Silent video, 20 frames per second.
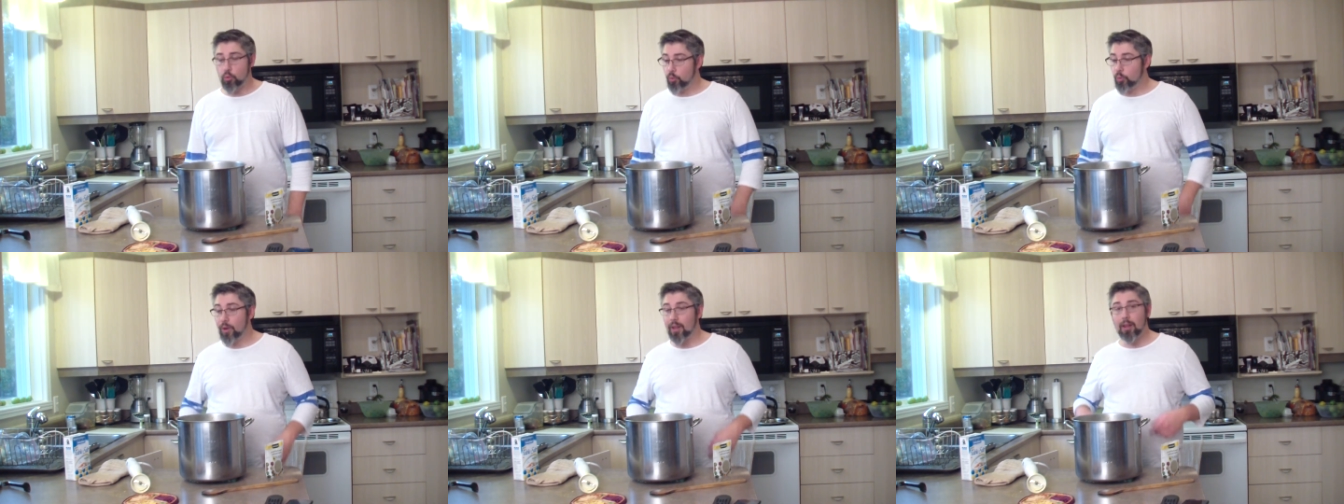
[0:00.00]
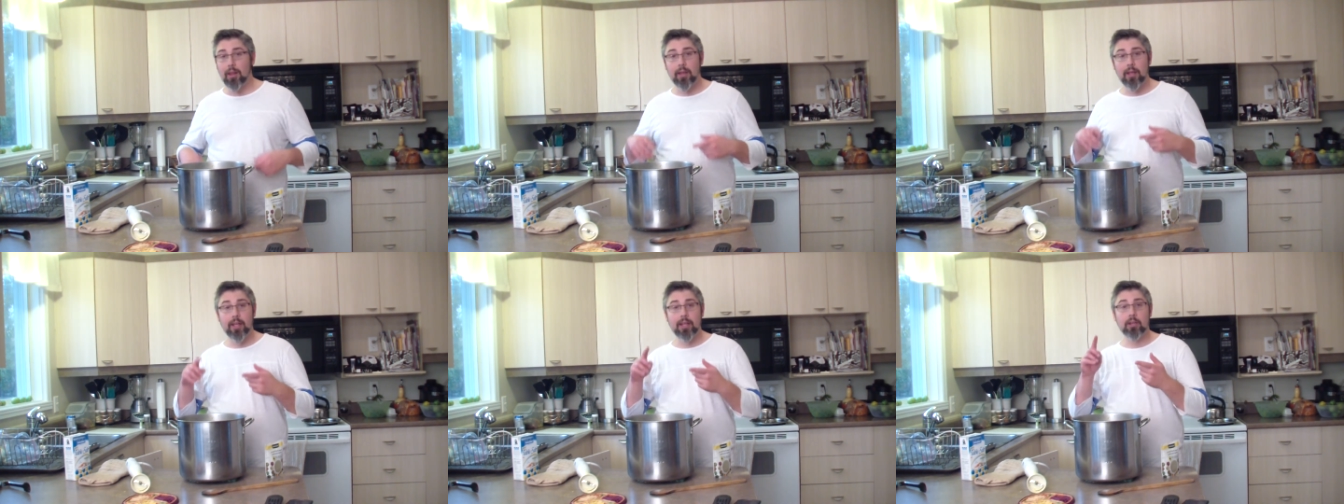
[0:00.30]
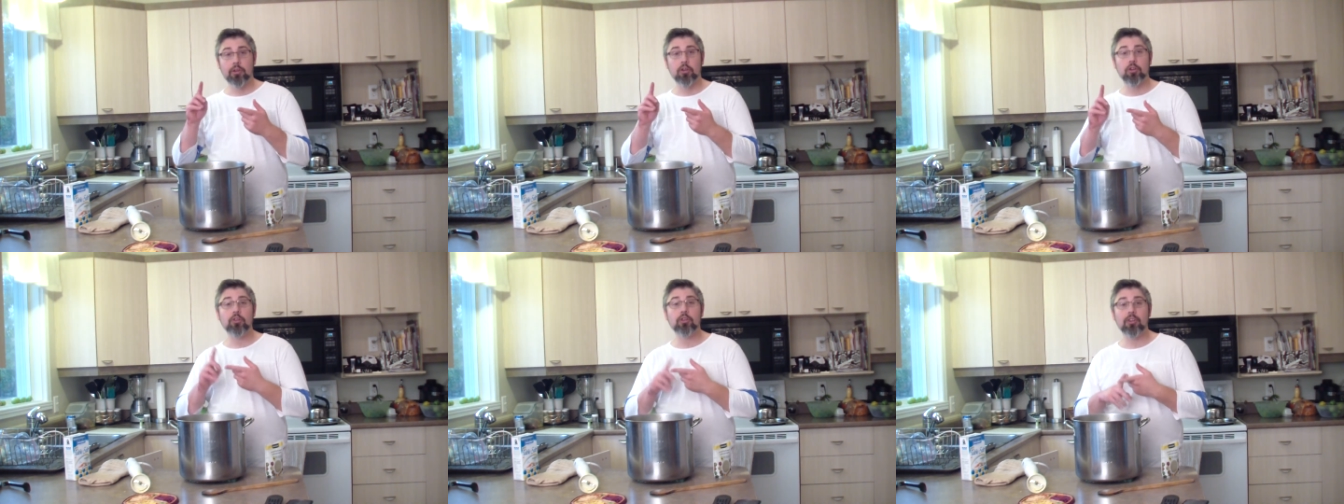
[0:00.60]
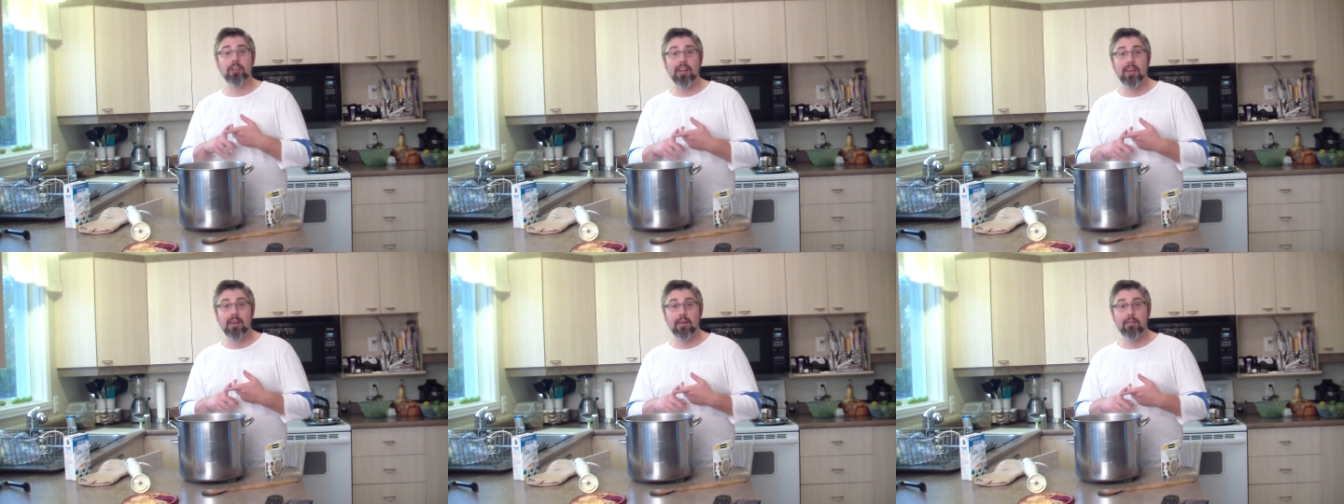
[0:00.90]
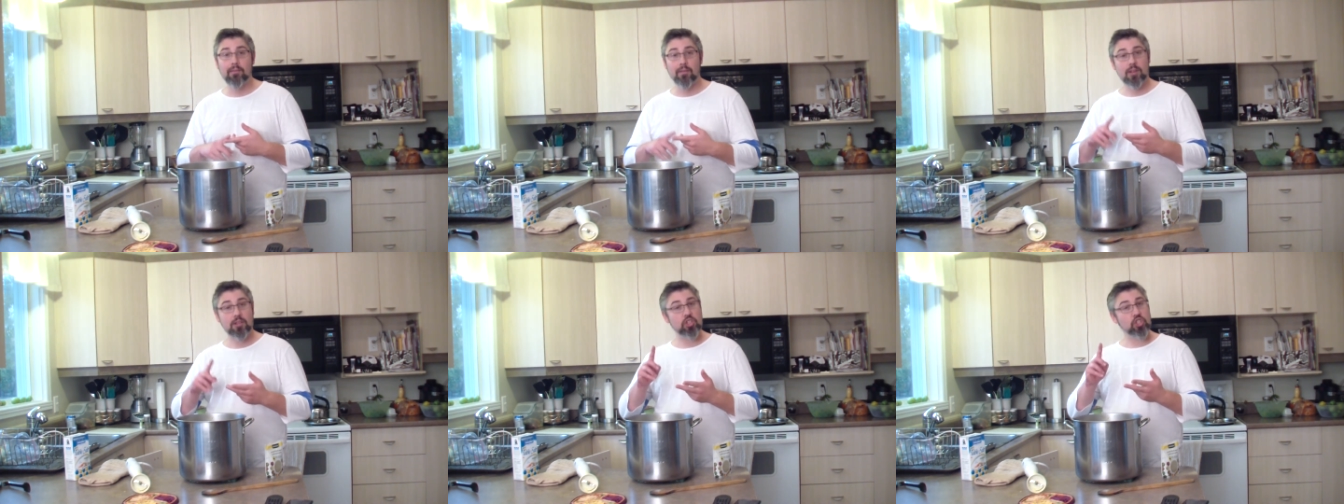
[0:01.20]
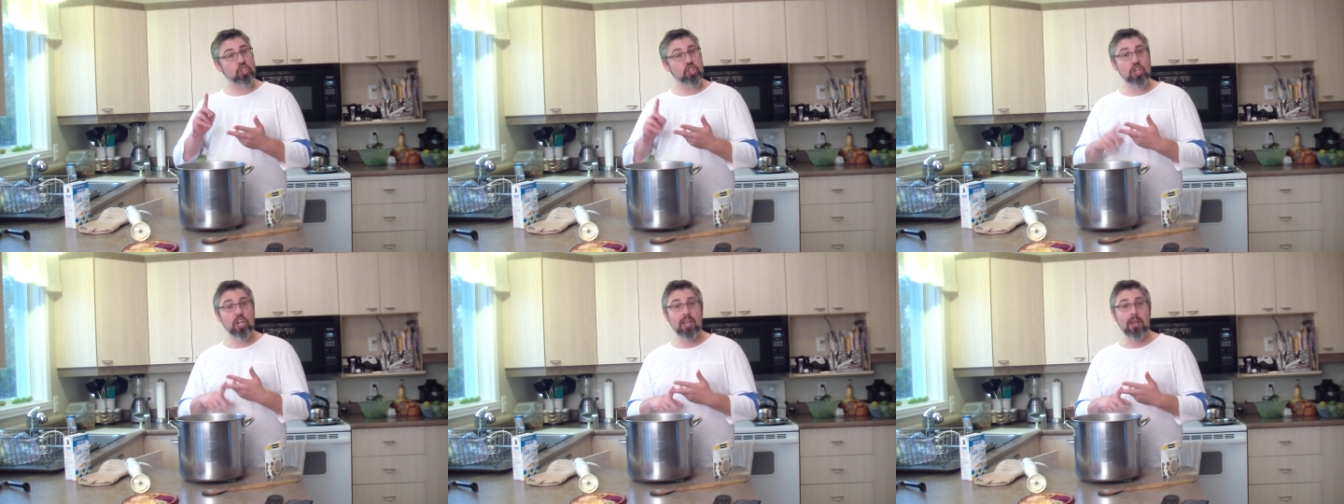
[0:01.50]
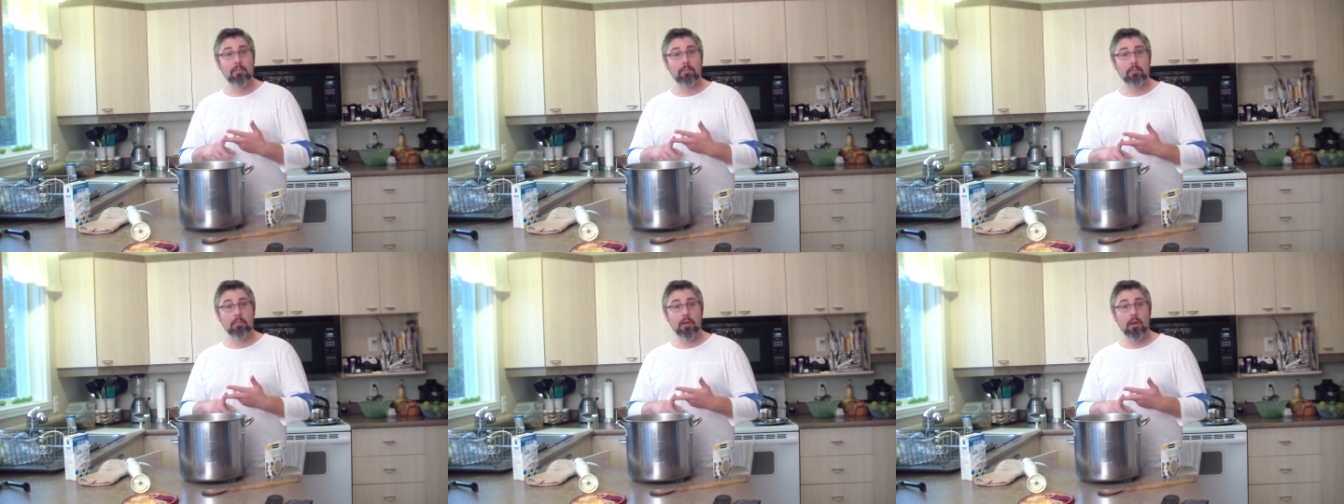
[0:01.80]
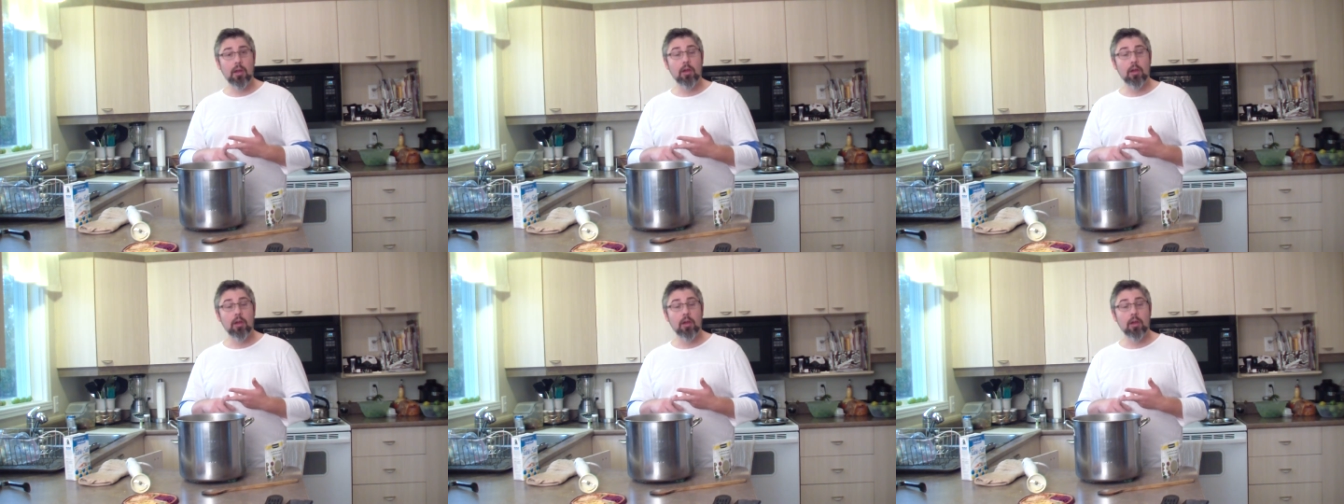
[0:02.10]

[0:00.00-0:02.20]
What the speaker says: Really nutritive, cheap,